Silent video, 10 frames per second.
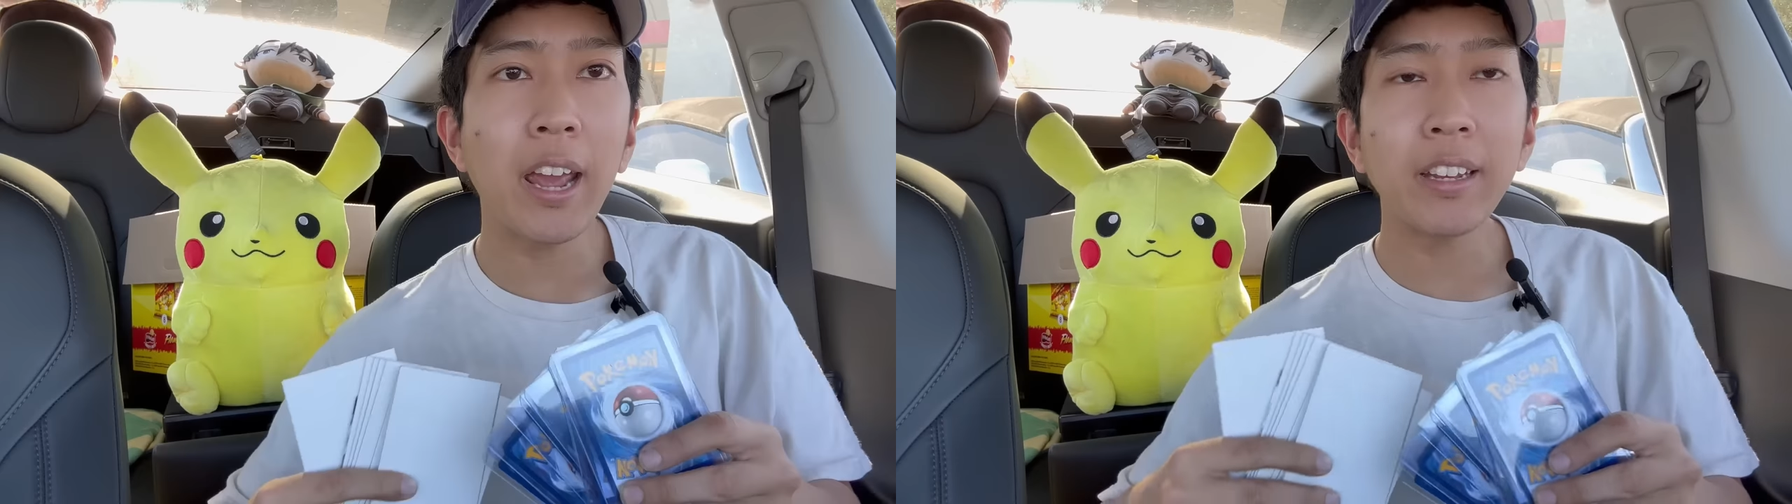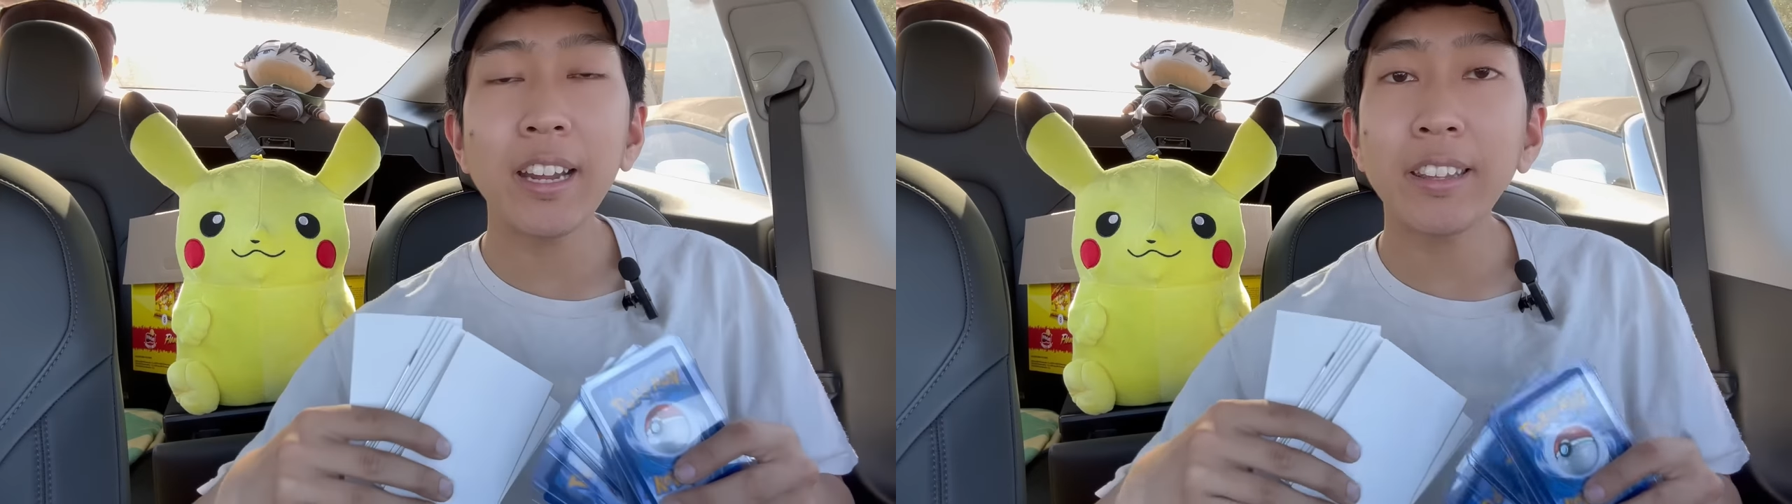
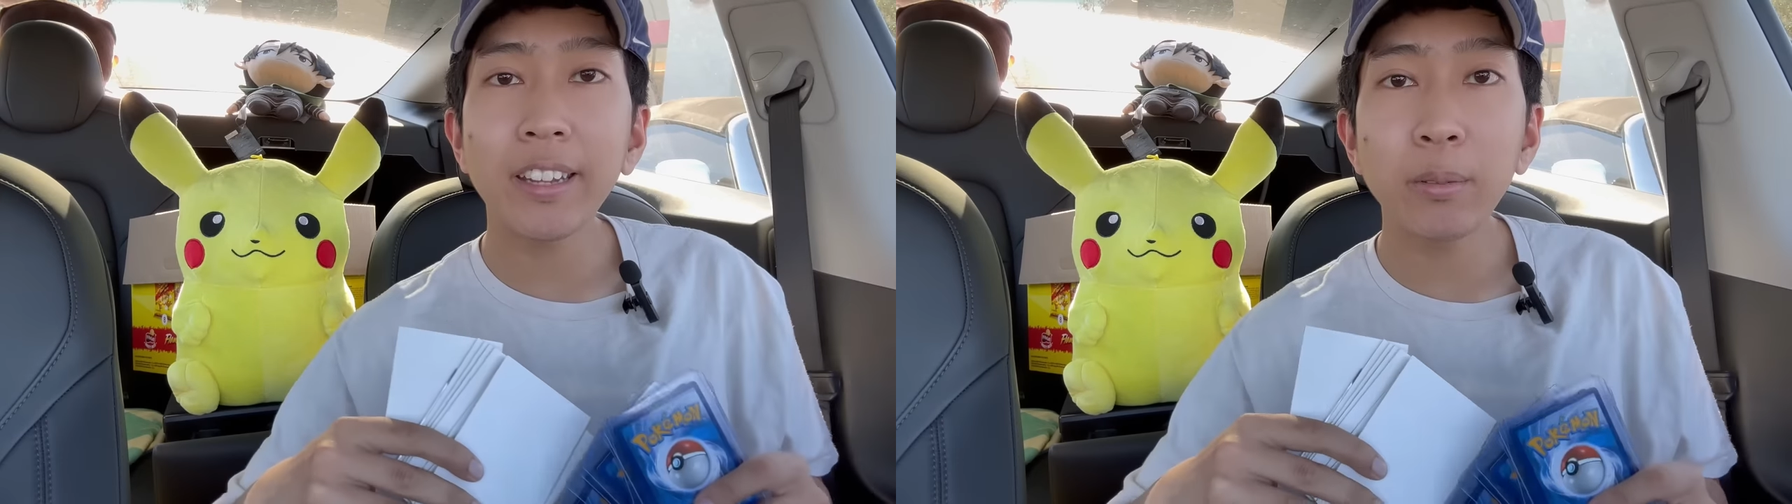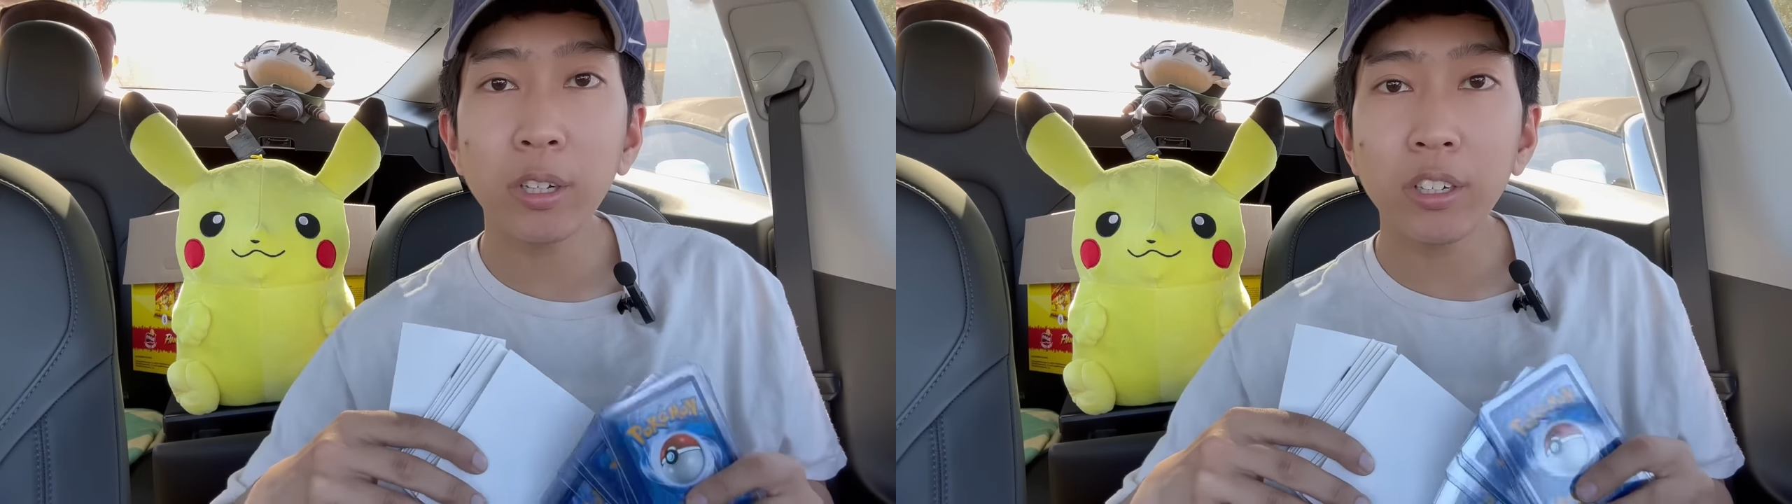And then at
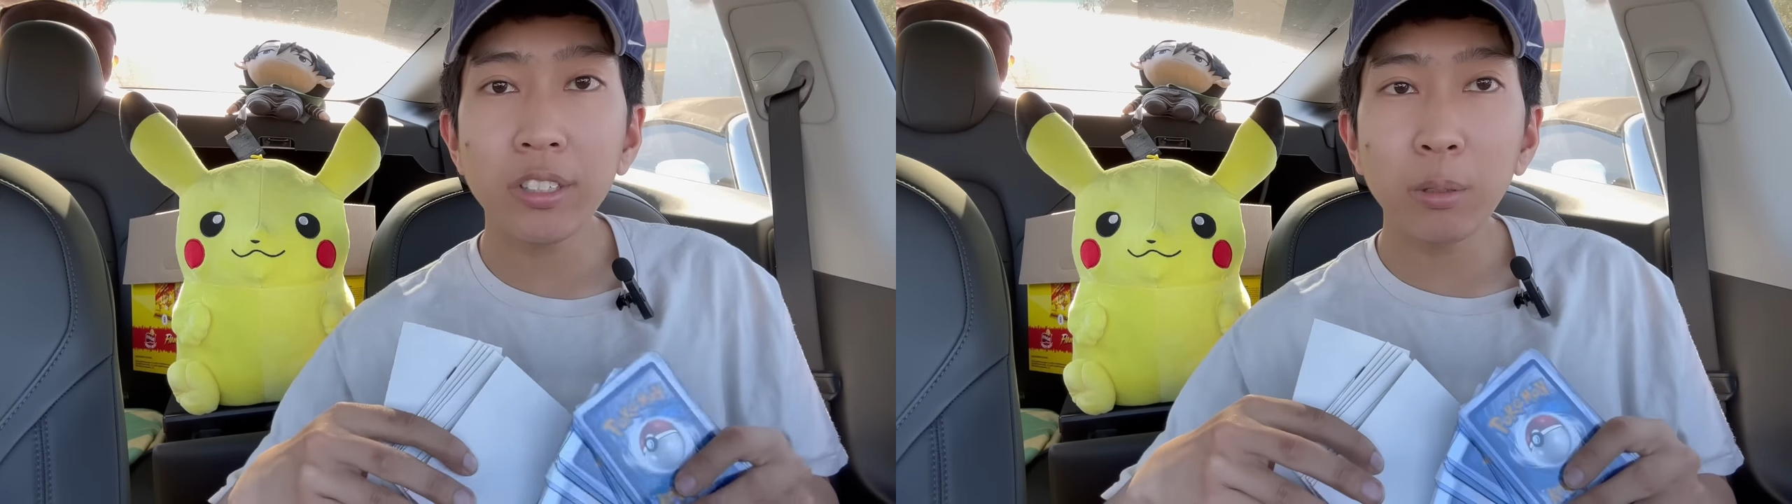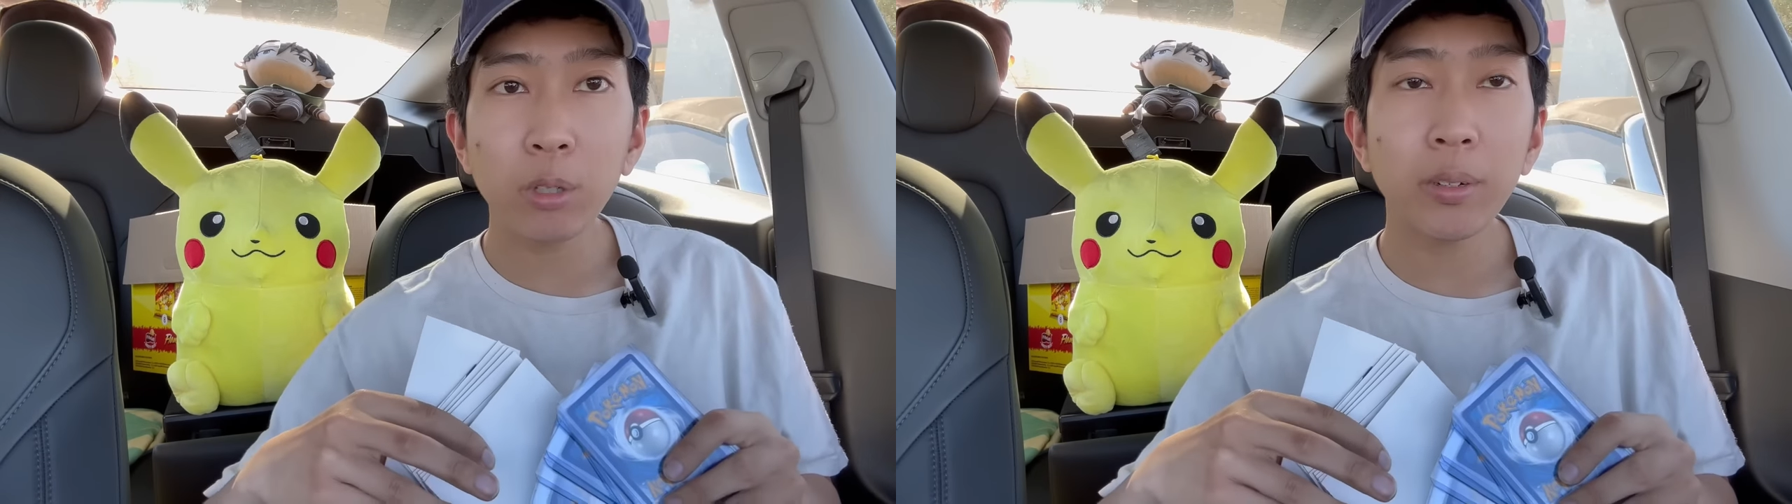the end, we're going to
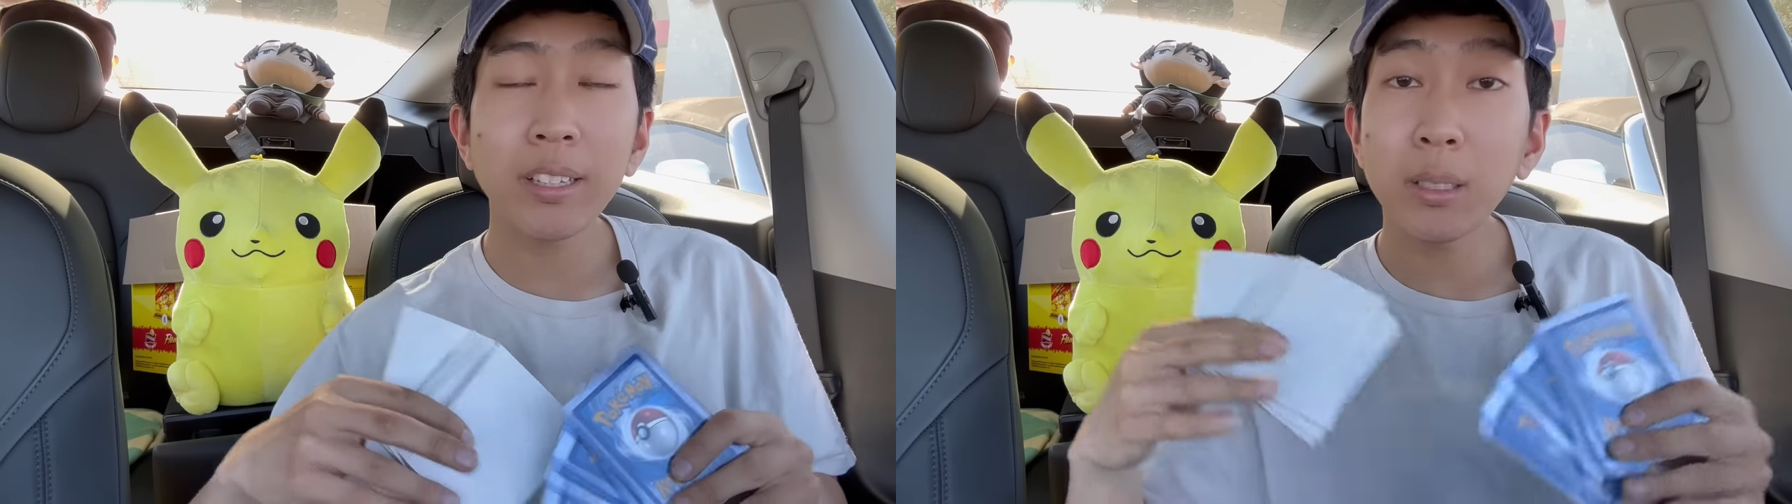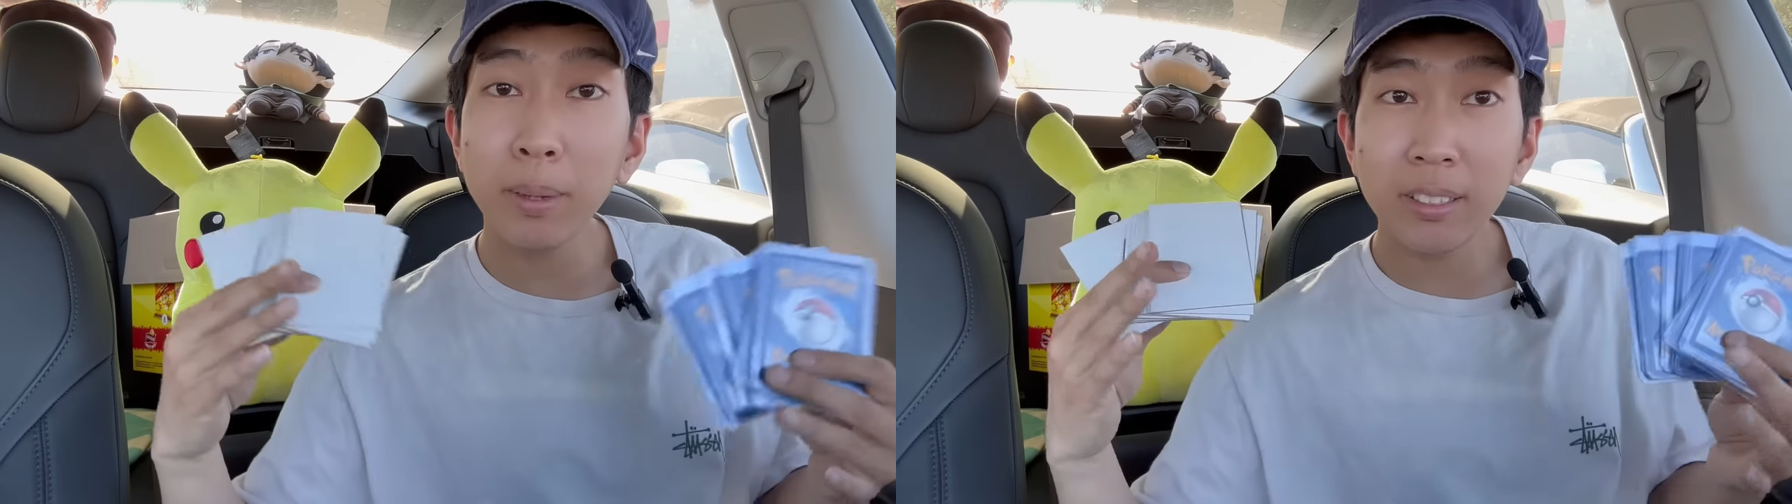see which one
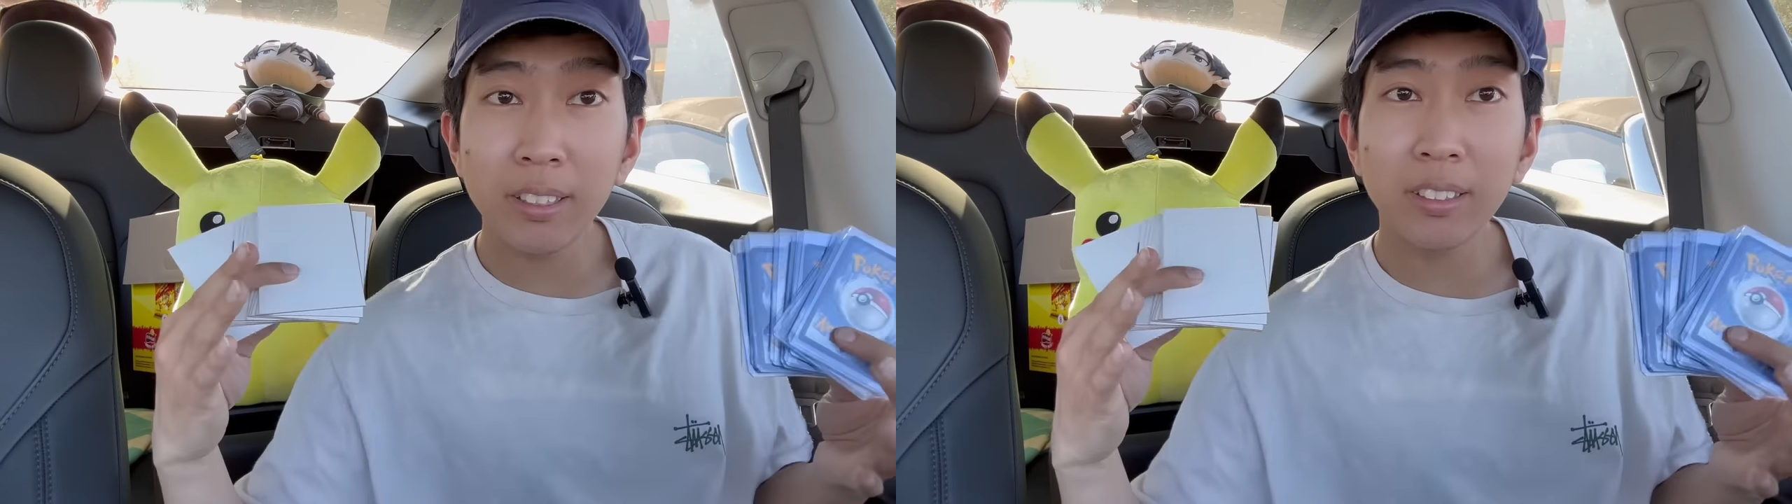has the best